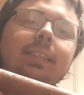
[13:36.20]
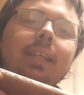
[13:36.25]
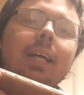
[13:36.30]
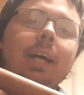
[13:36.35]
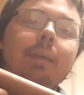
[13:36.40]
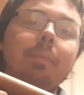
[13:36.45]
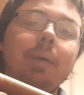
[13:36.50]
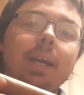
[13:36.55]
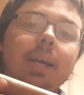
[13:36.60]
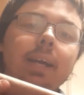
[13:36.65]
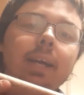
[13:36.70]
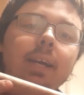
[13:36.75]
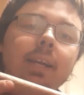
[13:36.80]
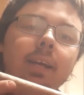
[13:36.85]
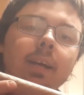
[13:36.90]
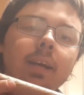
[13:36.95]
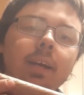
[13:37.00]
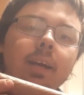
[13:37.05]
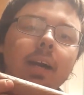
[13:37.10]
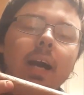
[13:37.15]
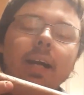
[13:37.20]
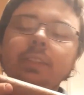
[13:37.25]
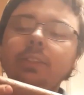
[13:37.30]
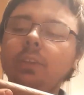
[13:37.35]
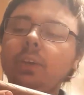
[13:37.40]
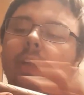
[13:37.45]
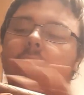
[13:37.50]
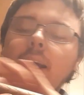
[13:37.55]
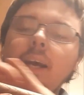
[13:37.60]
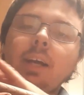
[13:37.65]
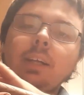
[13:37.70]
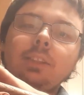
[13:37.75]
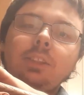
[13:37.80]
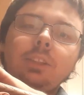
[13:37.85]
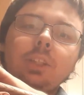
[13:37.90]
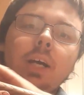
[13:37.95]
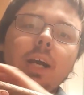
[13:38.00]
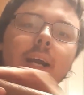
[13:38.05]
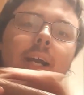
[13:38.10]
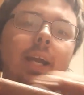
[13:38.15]
I made. I took a
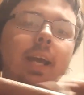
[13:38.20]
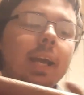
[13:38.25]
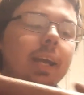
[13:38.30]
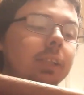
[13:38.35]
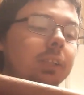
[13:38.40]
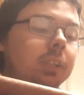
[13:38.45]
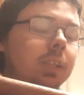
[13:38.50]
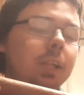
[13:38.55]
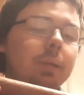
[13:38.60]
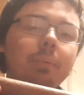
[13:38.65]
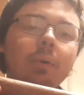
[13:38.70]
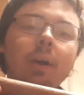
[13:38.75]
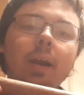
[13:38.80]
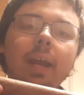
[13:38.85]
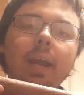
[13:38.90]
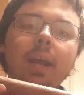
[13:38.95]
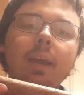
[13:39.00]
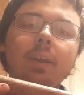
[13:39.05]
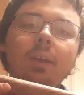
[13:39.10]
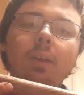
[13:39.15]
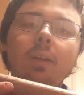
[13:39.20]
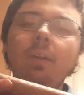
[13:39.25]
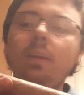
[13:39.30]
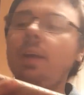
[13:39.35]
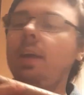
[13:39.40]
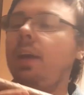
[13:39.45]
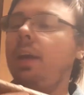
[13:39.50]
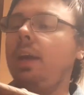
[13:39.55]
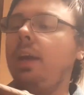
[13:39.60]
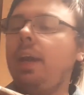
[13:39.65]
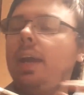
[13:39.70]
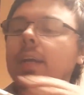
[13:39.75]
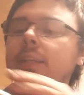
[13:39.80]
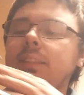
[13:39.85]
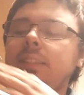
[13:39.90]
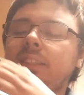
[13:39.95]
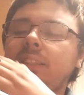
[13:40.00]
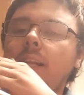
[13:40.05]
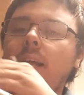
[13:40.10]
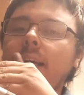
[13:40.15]
giant hedge clipper handle and
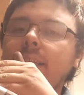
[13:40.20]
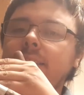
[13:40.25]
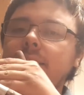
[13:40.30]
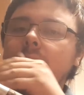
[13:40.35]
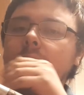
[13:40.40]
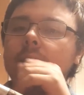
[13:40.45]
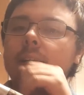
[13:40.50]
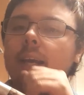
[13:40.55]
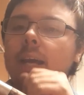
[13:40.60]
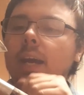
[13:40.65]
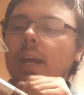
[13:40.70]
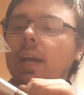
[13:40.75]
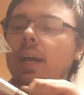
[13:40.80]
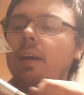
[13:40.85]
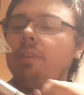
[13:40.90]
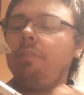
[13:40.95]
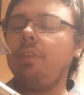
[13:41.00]
sliced it in half